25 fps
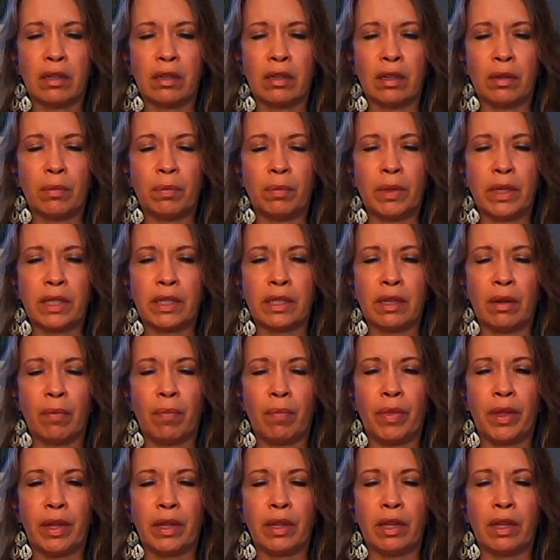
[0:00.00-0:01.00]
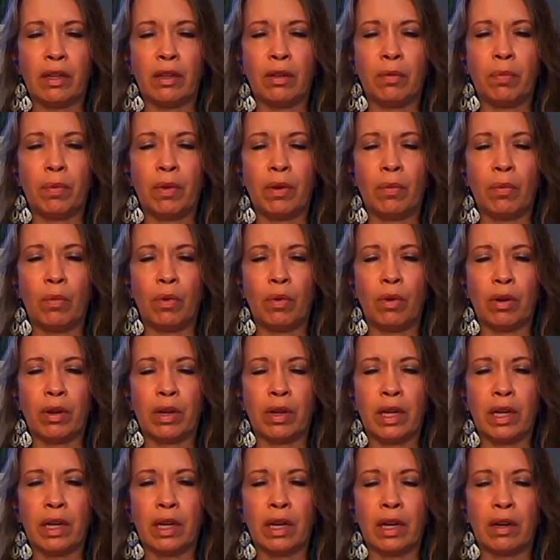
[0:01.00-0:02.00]
Could be something that you've been
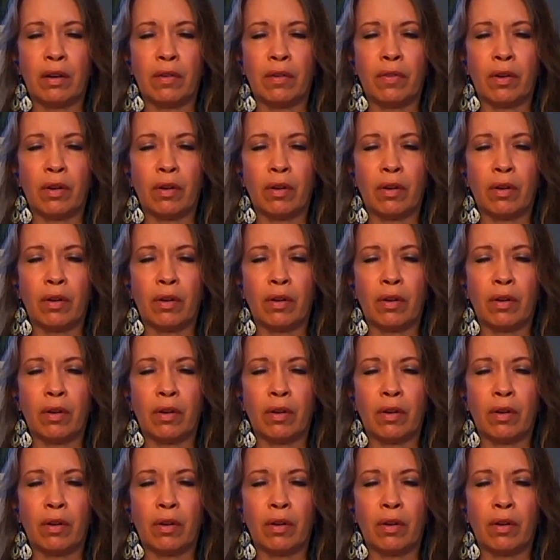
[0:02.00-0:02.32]
working on for